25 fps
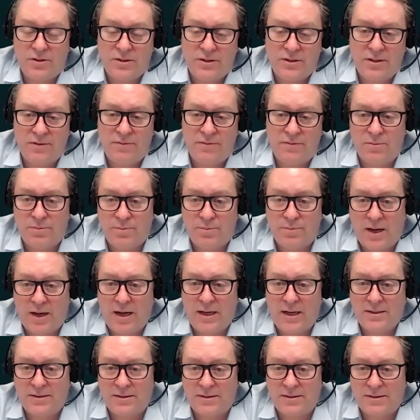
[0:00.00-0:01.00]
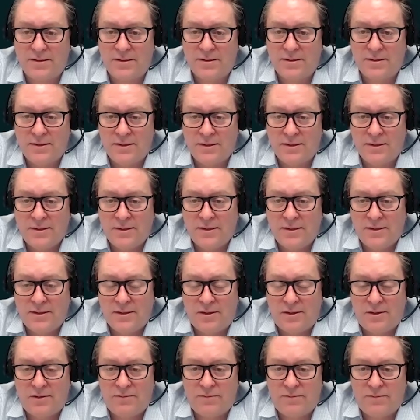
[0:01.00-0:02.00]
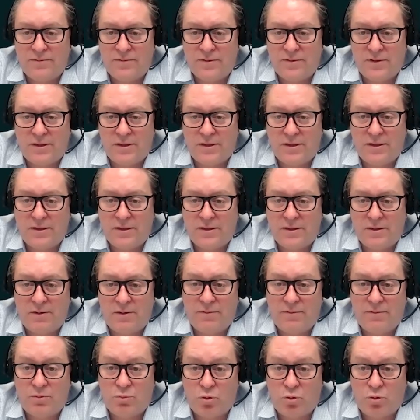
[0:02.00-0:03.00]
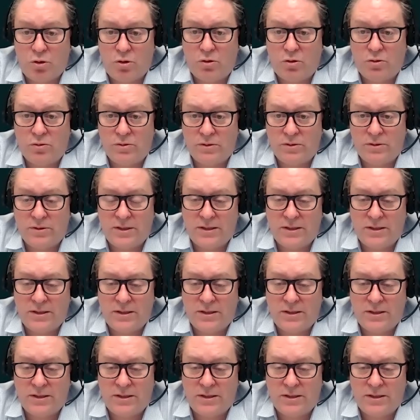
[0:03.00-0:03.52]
So in different parts of the world,